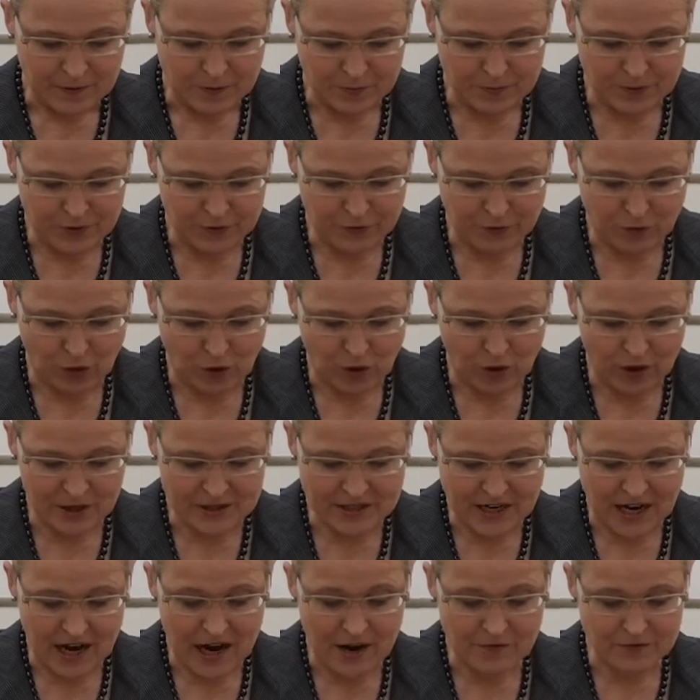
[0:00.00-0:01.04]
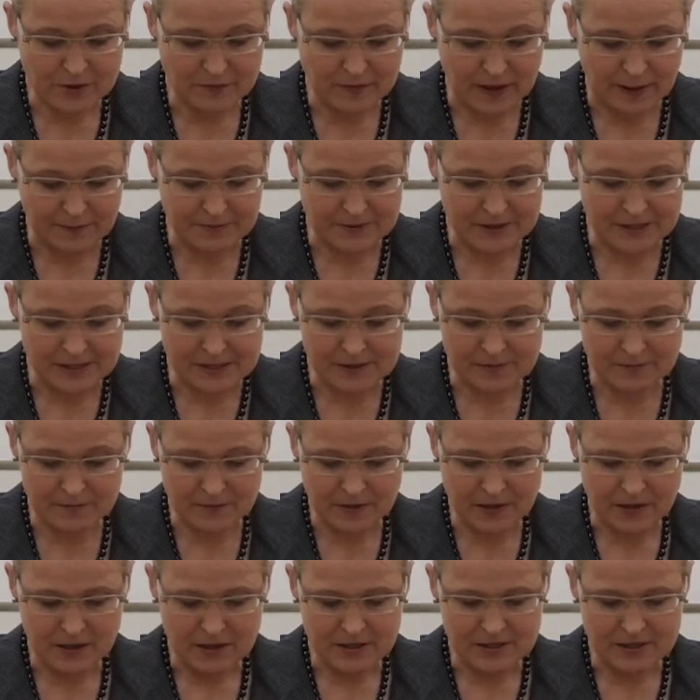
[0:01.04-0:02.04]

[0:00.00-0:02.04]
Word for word: before and after baptism